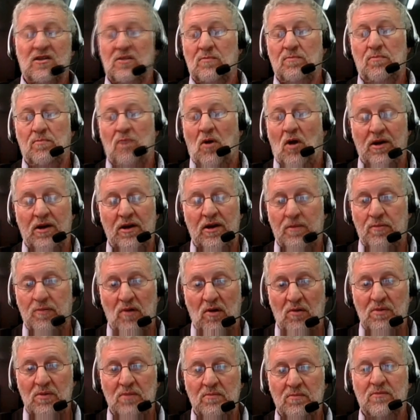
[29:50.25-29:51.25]
minor
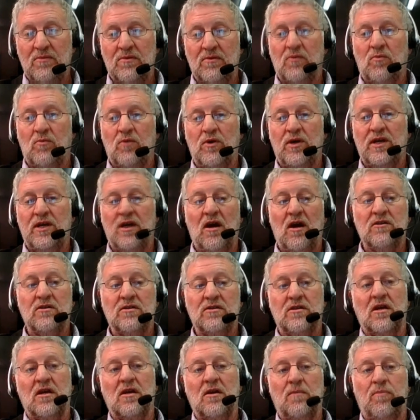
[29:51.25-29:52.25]
problem that we know
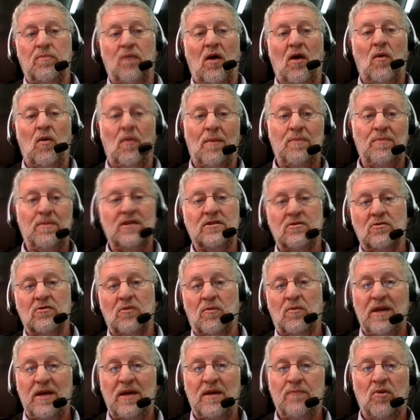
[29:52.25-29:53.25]
is going to blow up into
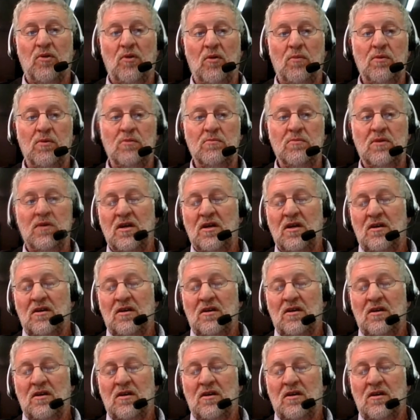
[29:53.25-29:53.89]
a big problem,